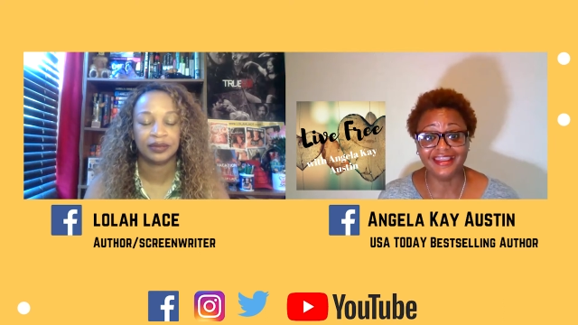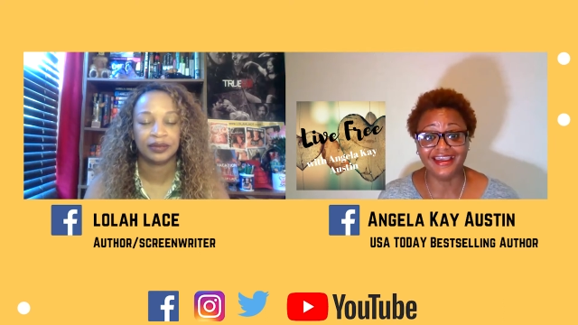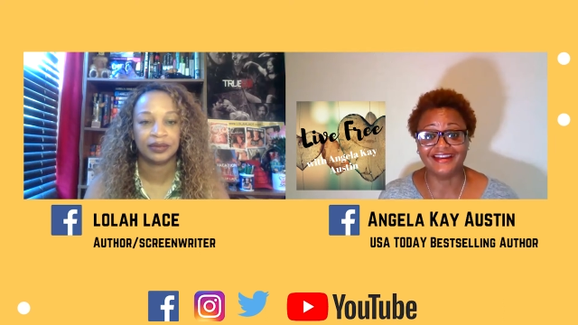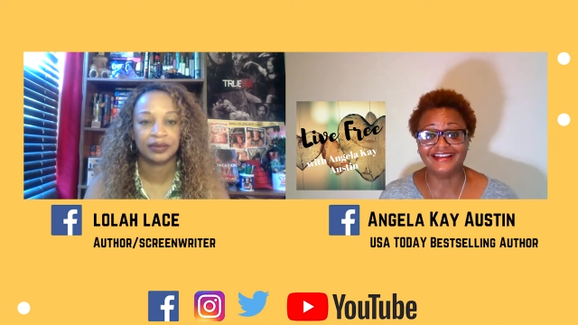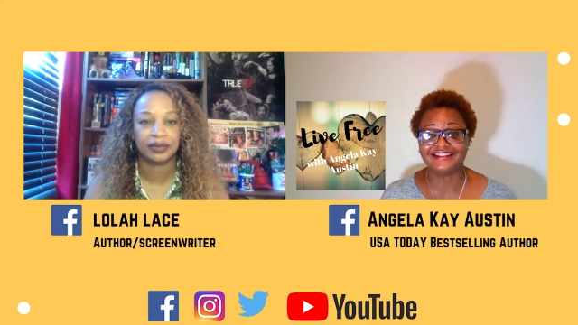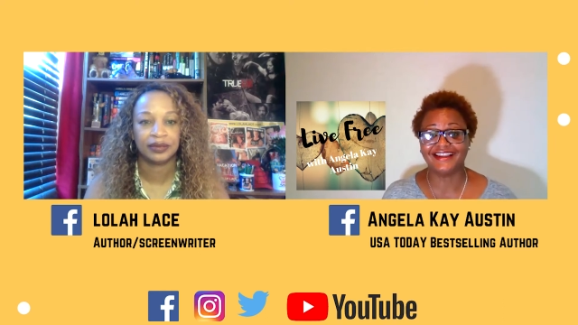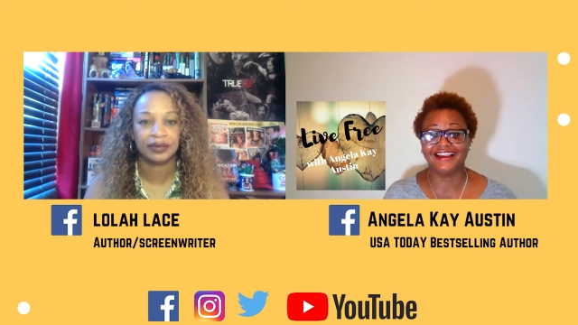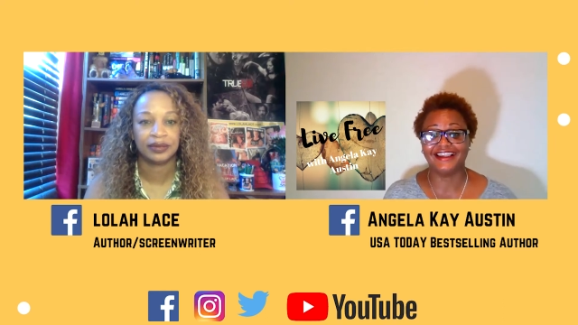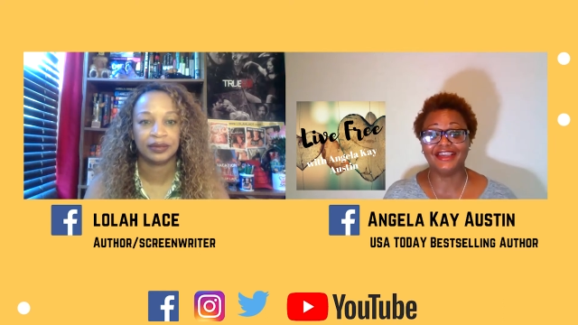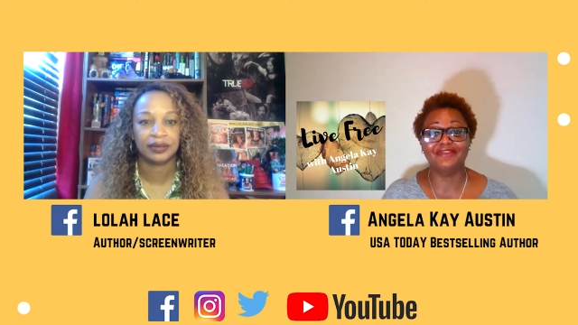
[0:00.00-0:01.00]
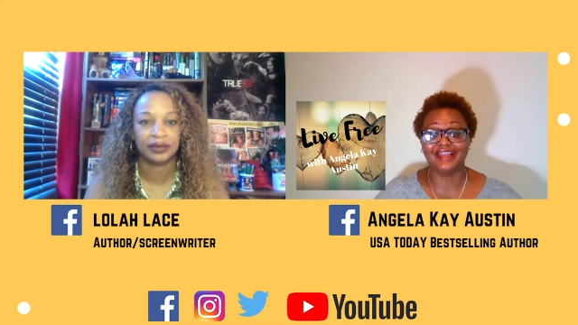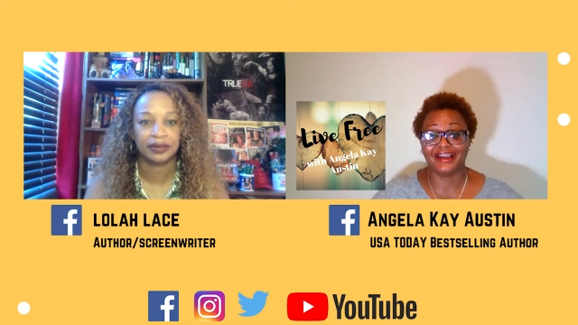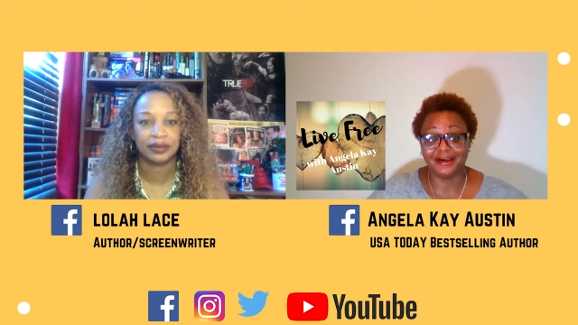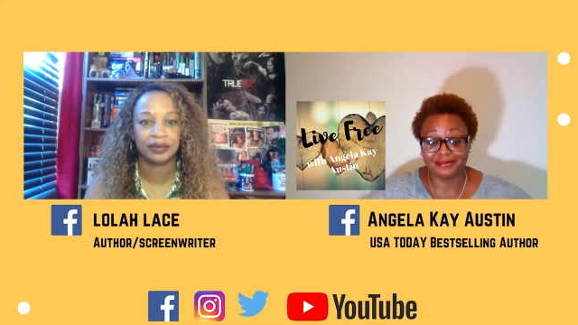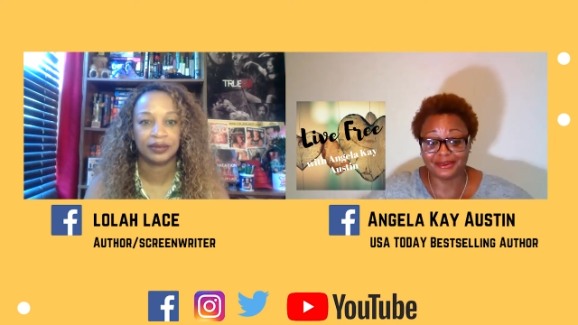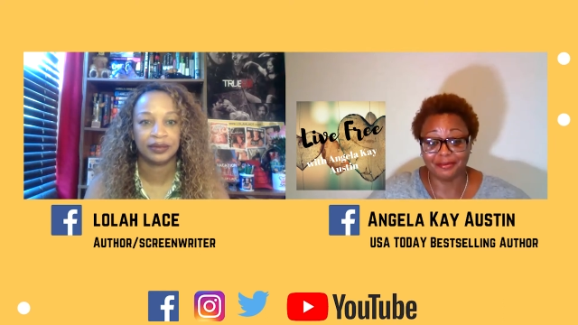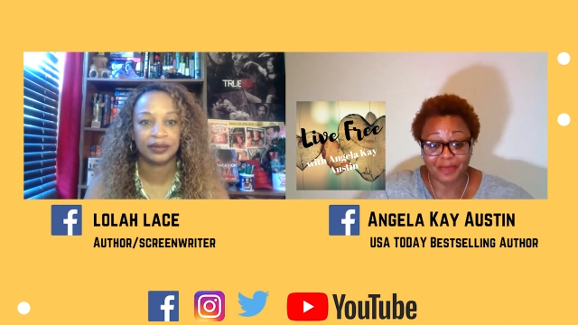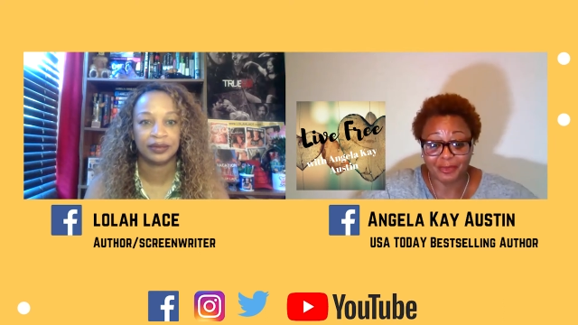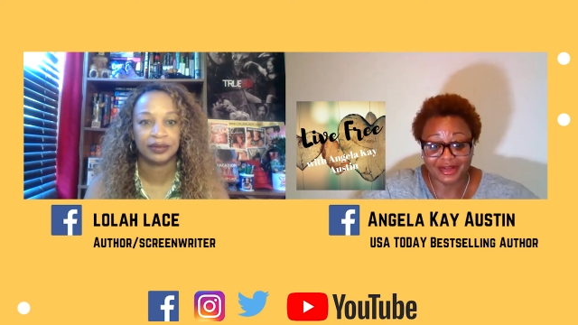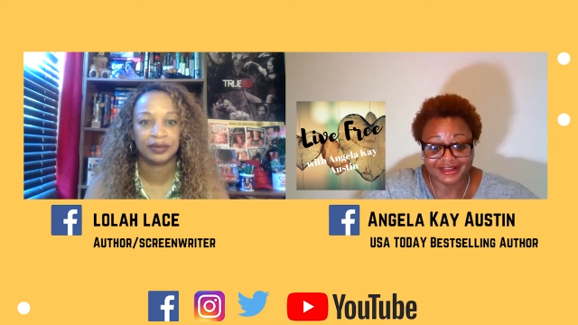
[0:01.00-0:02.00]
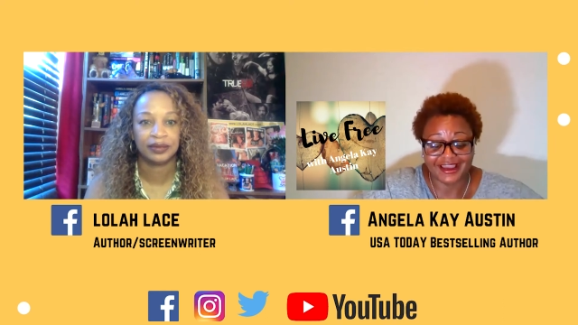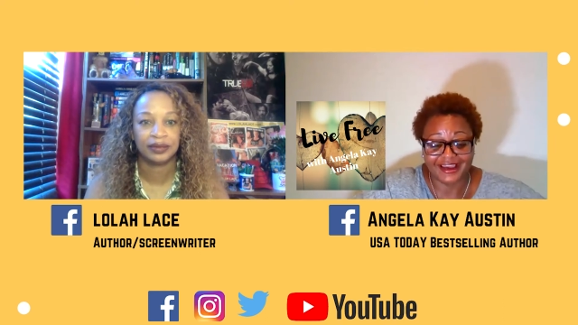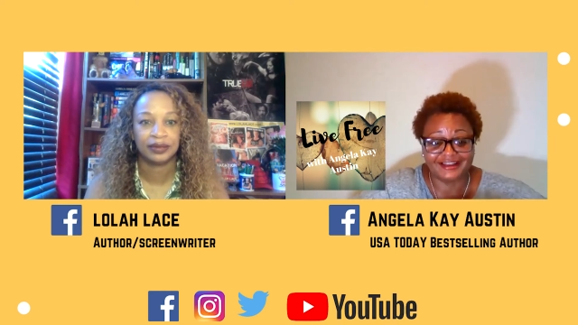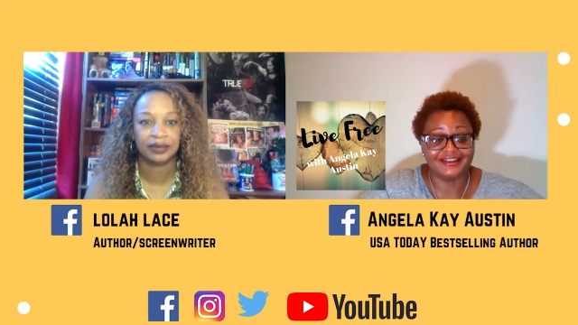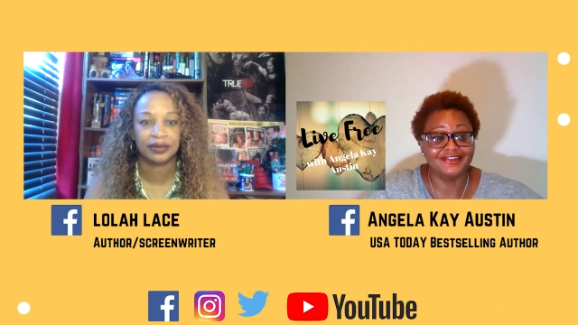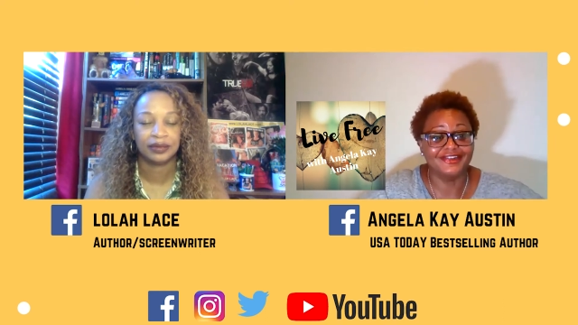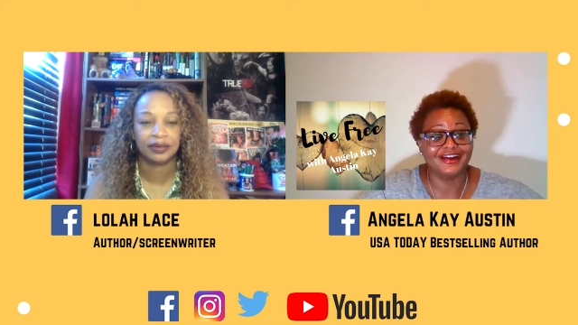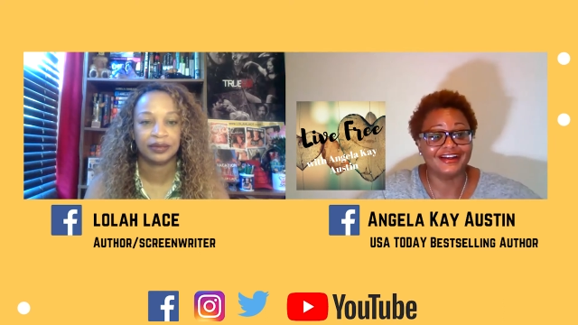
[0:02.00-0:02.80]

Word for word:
Speaker 1: that is like even like up to the moment that you